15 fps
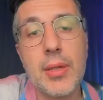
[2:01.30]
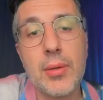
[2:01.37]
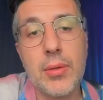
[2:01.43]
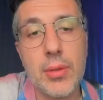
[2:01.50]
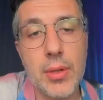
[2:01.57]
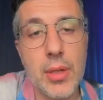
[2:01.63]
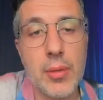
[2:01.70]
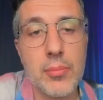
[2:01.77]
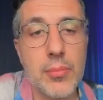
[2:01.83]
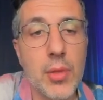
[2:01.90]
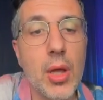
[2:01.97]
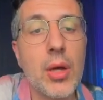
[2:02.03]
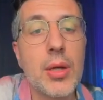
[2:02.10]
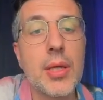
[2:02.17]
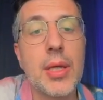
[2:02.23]
or
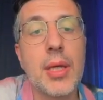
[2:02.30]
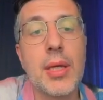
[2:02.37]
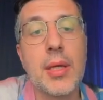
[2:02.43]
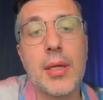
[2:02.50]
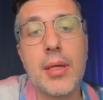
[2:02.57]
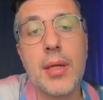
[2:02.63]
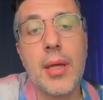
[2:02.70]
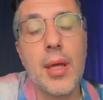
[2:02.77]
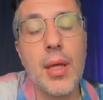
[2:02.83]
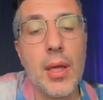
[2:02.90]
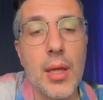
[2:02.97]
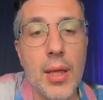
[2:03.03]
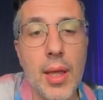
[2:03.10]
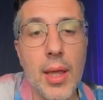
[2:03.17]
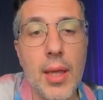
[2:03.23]
unblocking,
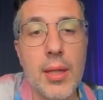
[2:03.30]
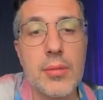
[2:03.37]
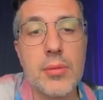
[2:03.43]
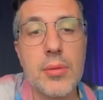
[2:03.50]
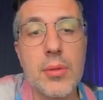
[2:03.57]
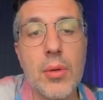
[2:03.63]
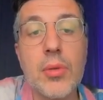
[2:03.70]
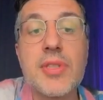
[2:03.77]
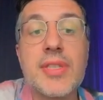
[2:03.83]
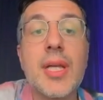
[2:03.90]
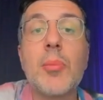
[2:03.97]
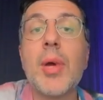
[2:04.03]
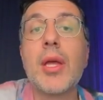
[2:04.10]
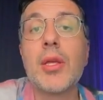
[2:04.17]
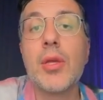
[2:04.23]
or
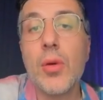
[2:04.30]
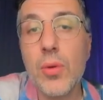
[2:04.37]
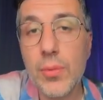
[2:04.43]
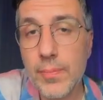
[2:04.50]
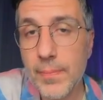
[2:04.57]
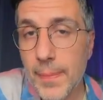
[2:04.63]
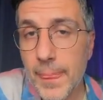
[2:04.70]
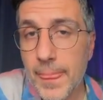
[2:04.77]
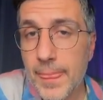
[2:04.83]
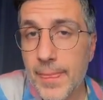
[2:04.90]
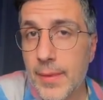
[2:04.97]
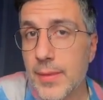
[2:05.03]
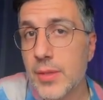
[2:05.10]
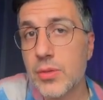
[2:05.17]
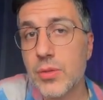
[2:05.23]
some IO
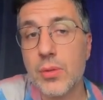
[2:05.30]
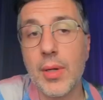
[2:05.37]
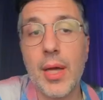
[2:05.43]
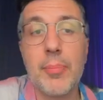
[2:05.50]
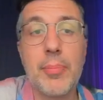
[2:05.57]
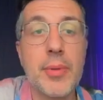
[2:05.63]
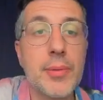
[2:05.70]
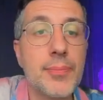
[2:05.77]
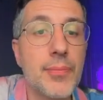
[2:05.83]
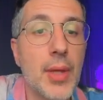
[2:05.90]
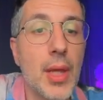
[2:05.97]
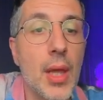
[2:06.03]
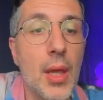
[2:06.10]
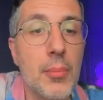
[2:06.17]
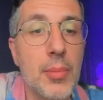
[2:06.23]
needs to happen.
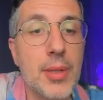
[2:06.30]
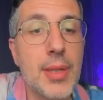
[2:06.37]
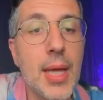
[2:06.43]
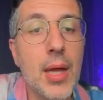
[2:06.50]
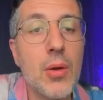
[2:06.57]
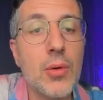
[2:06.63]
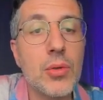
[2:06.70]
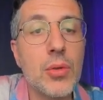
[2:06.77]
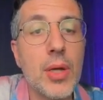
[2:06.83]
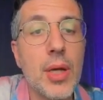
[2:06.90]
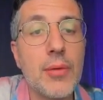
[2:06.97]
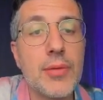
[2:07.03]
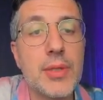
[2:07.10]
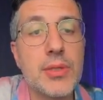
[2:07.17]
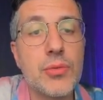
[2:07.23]
But now you
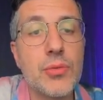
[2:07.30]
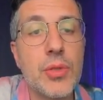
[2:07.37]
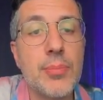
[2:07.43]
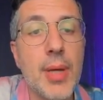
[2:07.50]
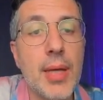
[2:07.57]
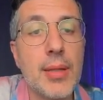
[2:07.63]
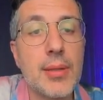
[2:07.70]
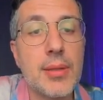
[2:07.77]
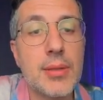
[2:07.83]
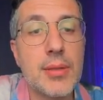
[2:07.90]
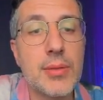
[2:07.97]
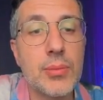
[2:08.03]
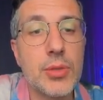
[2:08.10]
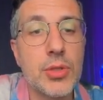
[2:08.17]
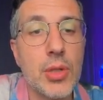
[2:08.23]
have these three
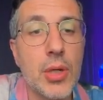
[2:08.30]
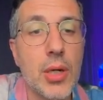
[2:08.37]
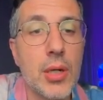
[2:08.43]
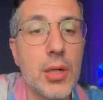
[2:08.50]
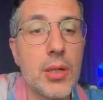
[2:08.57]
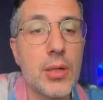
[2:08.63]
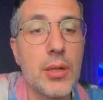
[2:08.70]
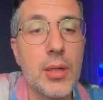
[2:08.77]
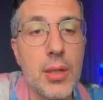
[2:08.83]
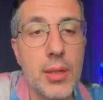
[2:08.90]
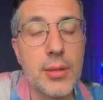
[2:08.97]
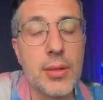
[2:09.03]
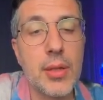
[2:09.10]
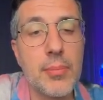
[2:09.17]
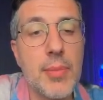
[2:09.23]
methods, which are
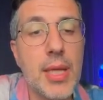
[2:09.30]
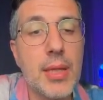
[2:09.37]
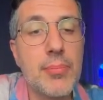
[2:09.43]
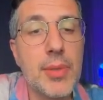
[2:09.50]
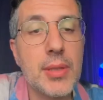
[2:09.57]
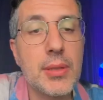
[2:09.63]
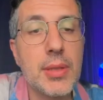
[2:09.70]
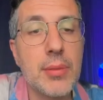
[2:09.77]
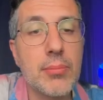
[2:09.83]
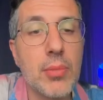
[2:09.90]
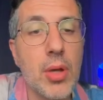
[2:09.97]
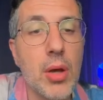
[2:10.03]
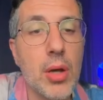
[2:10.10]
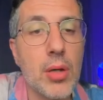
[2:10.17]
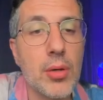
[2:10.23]
the main building
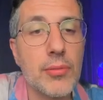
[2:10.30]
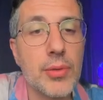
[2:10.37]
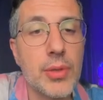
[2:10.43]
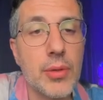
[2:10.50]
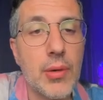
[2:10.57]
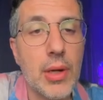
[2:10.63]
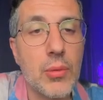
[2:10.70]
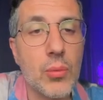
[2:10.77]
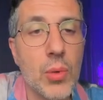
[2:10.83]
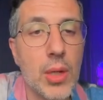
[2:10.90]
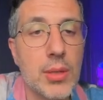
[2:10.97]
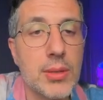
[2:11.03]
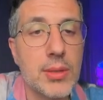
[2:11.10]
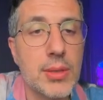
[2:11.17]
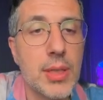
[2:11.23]
block of the run
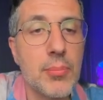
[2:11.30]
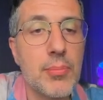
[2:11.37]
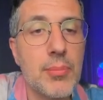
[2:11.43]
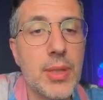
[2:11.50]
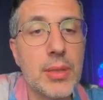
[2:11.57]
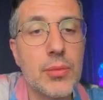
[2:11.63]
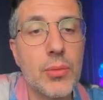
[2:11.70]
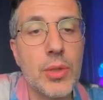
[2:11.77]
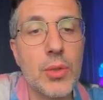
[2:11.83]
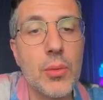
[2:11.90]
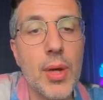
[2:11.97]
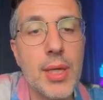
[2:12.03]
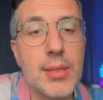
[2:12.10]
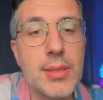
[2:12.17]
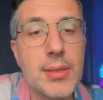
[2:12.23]
once. Submit
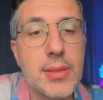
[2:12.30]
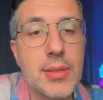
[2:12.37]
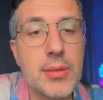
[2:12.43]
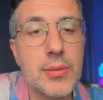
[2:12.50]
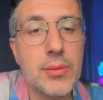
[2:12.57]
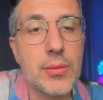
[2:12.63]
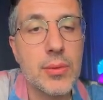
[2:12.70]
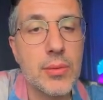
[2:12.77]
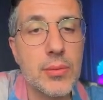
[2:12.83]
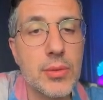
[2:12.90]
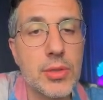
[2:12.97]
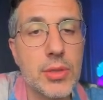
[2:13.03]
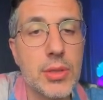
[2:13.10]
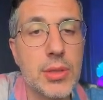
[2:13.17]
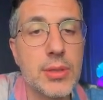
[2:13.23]
requests,
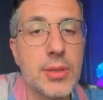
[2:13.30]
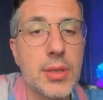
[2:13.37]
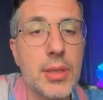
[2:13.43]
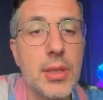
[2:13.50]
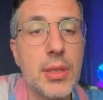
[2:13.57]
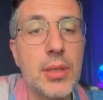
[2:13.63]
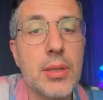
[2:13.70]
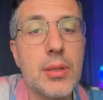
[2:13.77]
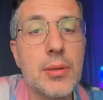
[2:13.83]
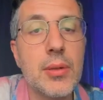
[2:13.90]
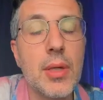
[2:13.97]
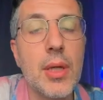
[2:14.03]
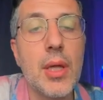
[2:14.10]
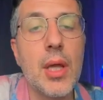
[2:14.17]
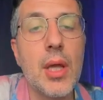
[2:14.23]
which is
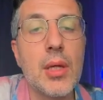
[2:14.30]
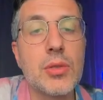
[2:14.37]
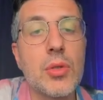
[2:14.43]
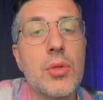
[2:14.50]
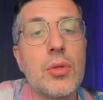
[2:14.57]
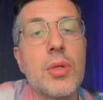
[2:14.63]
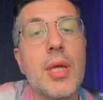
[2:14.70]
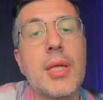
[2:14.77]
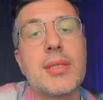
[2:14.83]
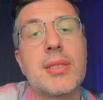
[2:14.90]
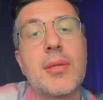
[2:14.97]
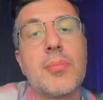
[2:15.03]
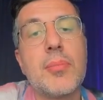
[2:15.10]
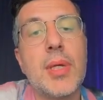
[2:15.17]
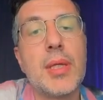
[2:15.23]
here. So you can
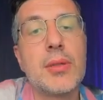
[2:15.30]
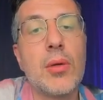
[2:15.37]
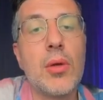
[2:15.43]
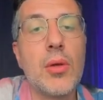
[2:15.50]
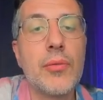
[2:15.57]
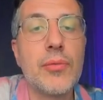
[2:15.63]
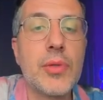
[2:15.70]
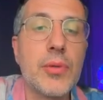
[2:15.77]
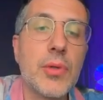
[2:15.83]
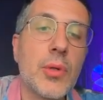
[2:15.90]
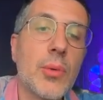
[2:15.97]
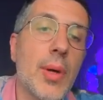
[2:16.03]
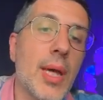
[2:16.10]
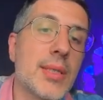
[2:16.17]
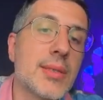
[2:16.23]
submit all of the
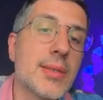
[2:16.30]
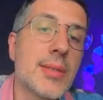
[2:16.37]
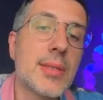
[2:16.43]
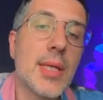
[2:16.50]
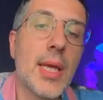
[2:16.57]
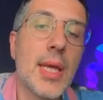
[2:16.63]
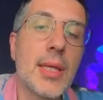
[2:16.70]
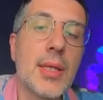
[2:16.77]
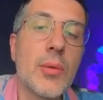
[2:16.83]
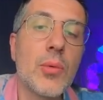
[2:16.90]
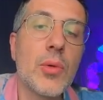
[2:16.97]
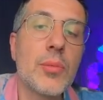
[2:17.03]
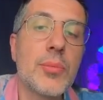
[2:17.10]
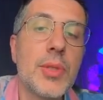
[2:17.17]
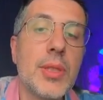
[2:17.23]
requests and they
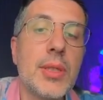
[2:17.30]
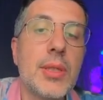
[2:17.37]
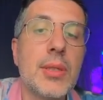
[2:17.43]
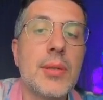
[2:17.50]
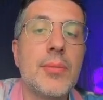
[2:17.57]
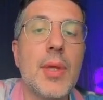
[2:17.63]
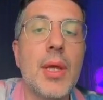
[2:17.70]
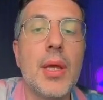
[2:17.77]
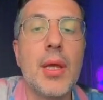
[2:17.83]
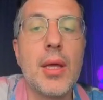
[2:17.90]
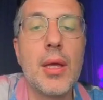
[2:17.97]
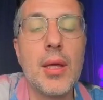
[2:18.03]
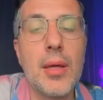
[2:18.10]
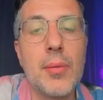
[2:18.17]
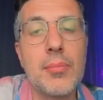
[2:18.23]
will be
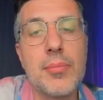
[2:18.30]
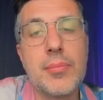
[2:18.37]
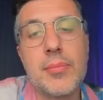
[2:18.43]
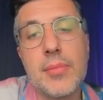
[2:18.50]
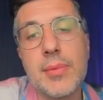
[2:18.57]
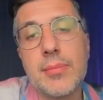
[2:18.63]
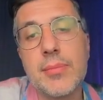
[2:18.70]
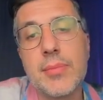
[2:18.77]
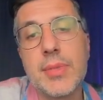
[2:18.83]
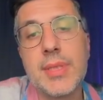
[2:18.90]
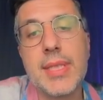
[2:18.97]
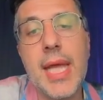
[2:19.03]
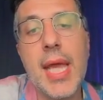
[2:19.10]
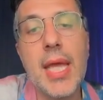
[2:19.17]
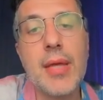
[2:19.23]

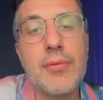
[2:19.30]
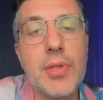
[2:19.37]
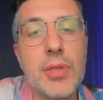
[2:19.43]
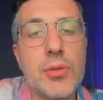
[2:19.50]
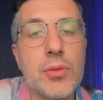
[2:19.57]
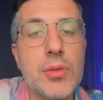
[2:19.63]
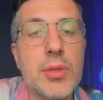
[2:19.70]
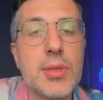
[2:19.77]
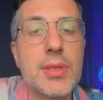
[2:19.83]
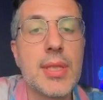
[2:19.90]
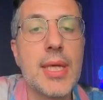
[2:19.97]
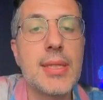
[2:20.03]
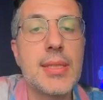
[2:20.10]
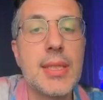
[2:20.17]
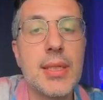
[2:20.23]
saved into this
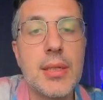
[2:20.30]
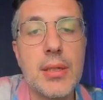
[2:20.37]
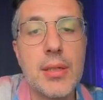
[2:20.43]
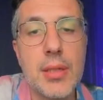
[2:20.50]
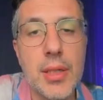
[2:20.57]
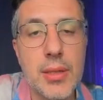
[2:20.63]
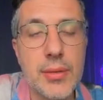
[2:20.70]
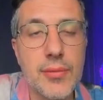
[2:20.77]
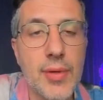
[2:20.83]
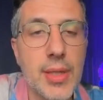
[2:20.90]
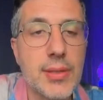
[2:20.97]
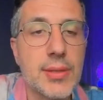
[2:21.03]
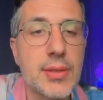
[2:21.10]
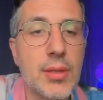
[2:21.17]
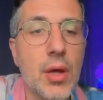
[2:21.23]
async kernel
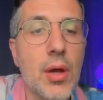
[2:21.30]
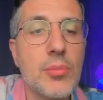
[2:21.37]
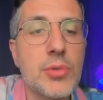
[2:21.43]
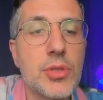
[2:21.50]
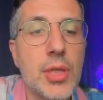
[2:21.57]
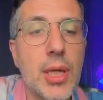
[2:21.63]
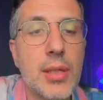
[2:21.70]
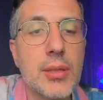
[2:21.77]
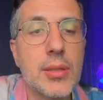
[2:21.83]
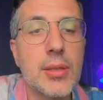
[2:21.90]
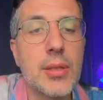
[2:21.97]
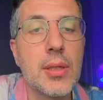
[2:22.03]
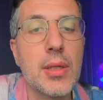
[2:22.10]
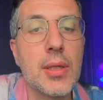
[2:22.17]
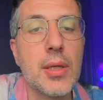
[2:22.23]
events
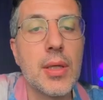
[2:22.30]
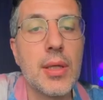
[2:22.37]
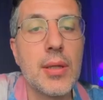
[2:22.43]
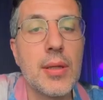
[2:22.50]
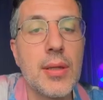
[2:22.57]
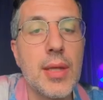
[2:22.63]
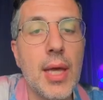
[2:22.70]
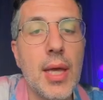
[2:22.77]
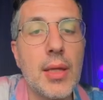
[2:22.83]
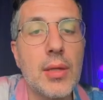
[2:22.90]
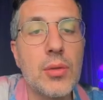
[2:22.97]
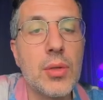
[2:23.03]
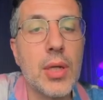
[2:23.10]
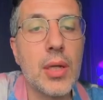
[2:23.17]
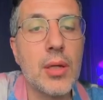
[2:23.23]
object.
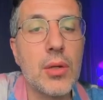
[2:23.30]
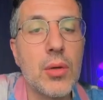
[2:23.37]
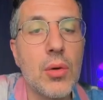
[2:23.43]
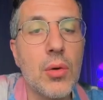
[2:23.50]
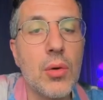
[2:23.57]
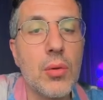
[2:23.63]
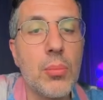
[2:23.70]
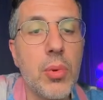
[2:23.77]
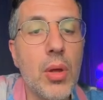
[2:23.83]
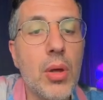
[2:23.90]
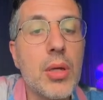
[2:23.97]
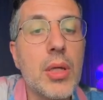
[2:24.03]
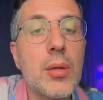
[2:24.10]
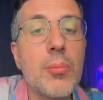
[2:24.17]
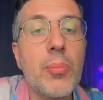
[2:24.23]
Then you can call
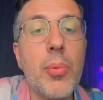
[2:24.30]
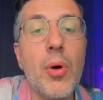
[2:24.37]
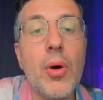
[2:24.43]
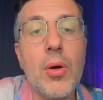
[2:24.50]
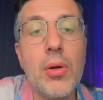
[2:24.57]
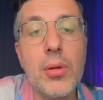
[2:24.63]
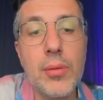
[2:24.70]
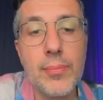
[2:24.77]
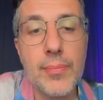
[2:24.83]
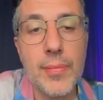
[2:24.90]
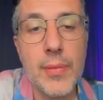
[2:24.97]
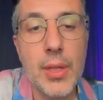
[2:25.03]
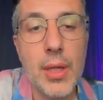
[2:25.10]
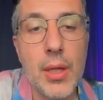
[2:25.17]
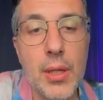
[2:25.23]
blocking
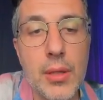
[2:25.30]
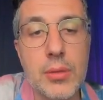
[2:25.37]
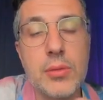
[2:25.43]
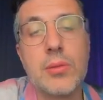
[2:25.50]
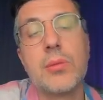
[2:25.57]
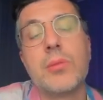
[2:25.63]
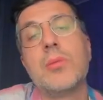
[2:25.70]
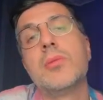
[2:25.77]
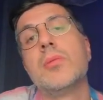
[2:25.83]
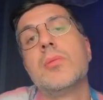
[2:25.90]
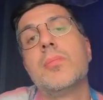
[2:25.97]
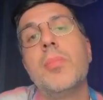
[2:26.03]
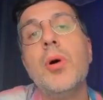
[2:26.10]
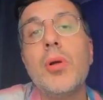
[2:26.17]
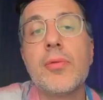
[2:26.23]
poll
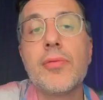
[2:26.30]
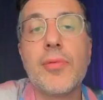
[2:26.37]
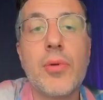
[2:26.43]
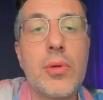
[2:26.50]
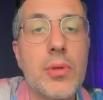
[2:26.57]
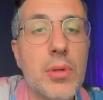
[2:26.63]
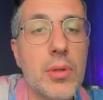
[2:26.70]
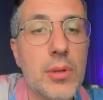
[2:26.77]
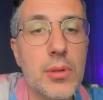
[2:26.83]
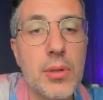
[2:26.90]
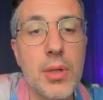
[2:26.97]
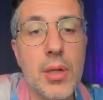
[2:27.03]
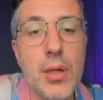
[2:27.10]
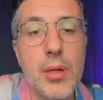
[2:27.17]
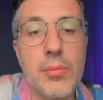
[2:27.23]
to poll for
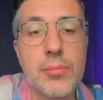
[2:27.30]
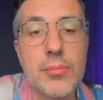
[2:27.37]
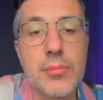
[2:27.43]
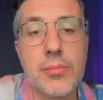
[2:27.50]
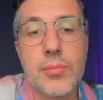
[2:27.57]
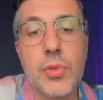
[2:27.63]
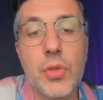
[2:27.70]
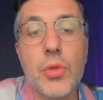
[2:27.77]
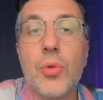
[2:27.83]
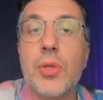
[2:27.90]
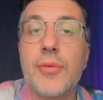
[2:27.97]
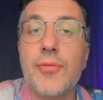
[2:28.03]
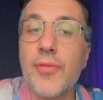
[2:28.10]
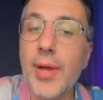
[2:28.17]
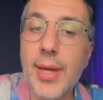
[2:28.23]
new
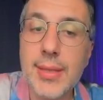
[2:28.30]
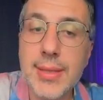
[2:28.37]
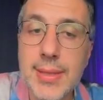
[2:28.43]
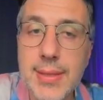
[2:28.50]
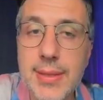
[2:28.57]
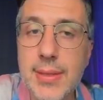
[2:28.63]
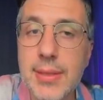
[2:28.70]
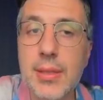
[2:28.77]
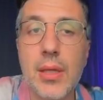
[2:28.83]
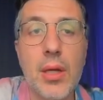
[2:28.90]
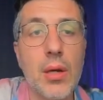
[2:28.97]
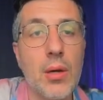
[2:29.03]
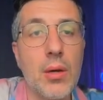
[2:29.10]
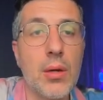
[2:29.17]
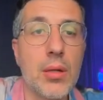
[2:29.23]
events
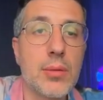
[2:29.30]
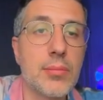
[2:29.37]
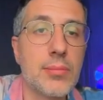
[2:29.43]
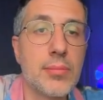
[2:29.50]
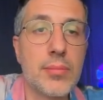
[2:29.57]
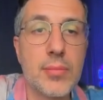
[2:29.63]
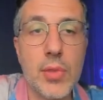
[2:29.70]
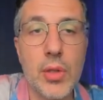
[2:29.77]
regarding